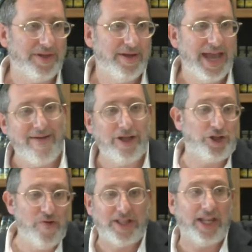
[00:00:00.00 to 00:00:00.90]
Even the
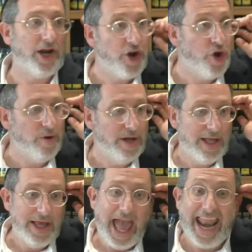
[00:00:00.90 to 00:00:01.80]
tshuva is considered anew.
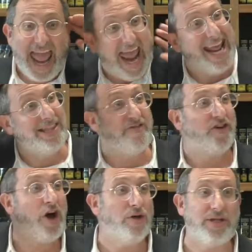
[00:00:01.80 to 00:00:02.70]
And any
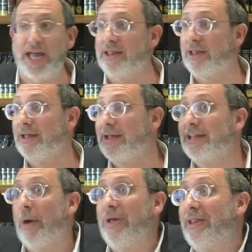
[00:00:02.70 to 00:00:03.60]
difficulties
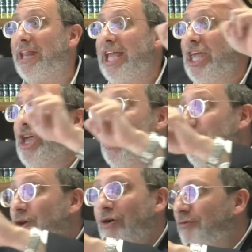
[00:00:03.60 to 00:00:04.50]
that we think
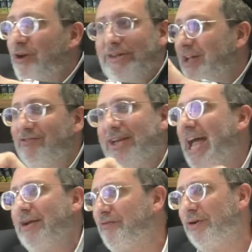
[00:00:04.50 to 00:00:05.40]
is your fault, it's really
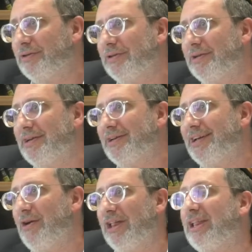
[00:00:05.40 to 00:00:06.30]
not your fault.
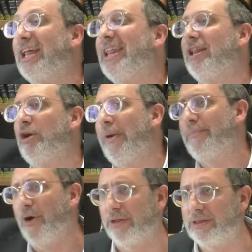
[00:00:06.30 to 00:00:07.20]
It's considered
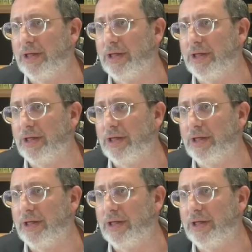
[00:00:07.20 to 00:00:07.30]
superimposed.